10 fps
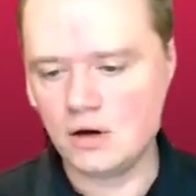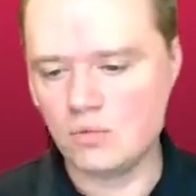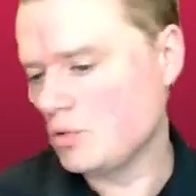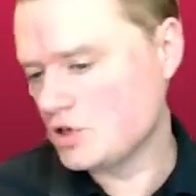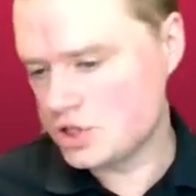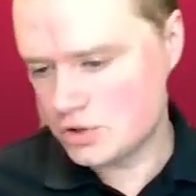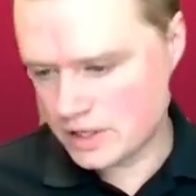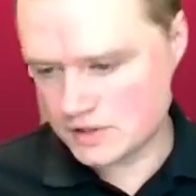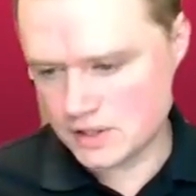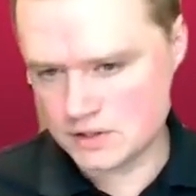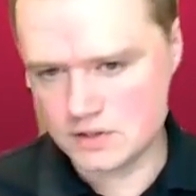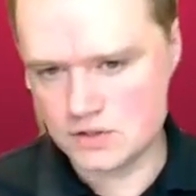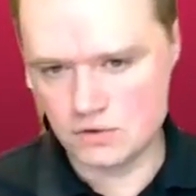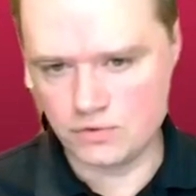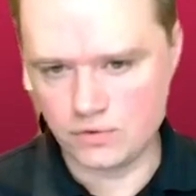what would you guys like to
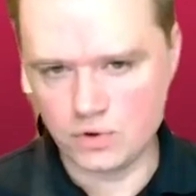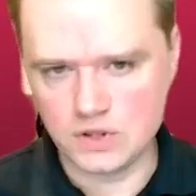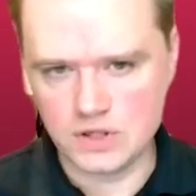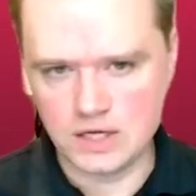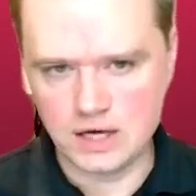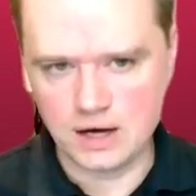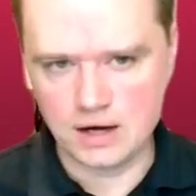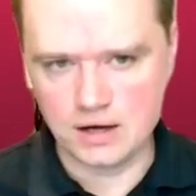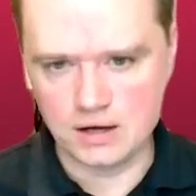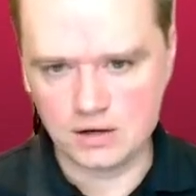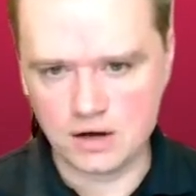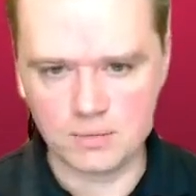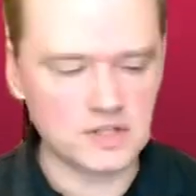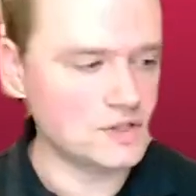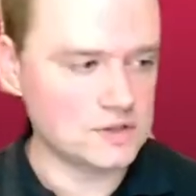do for the
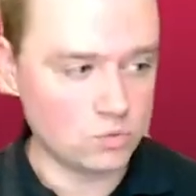combat system?